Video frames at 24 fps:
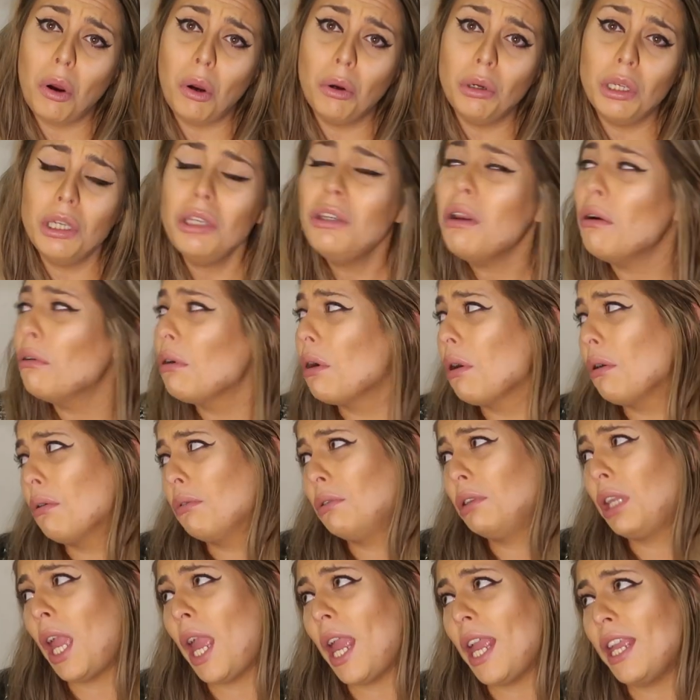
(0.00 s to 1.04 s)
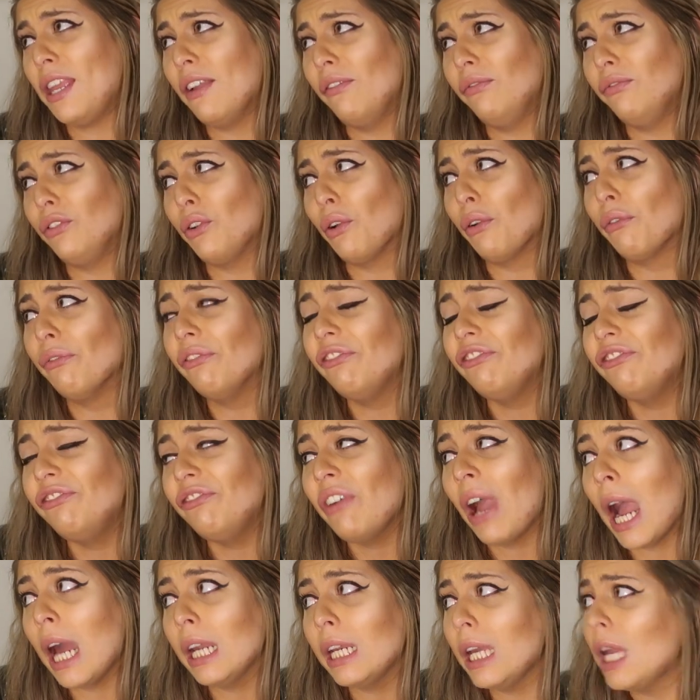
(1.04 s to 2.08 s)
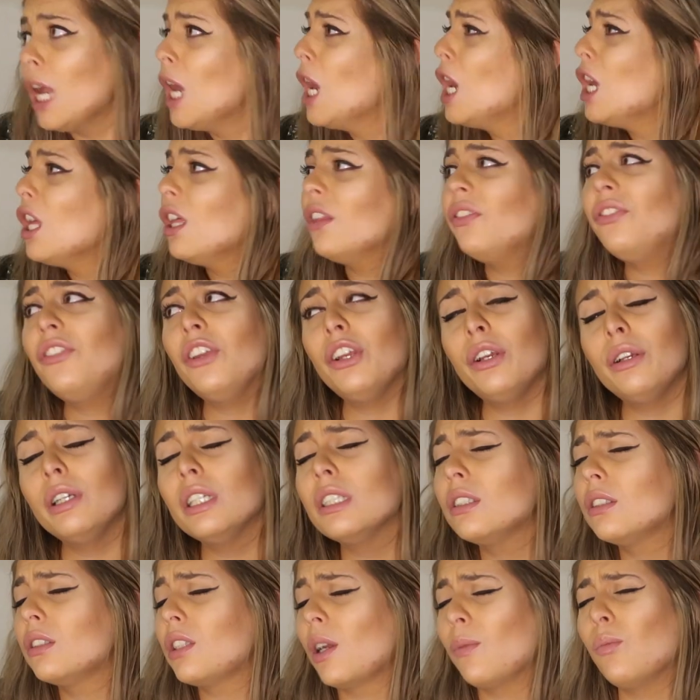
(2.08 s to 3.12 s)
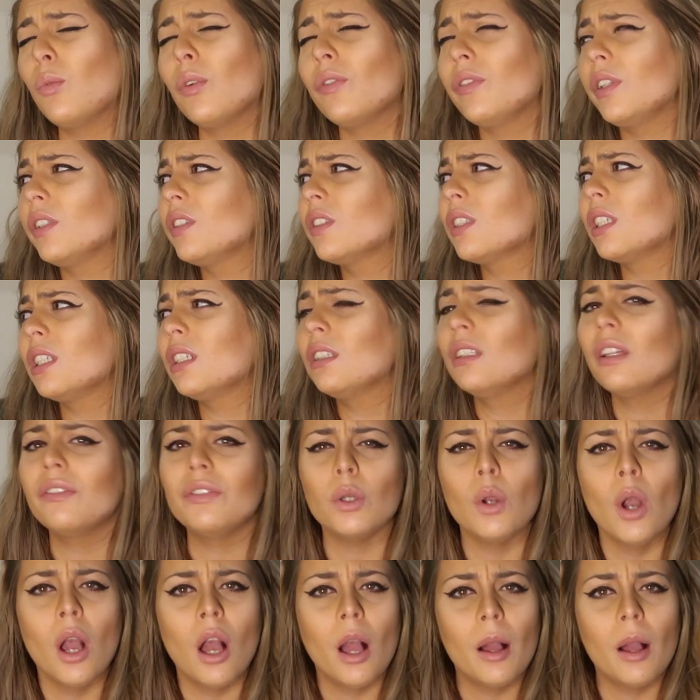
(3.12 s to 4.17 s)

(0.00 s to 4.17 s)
worry, you're okay if you're fat. There is someone that's gonna love you.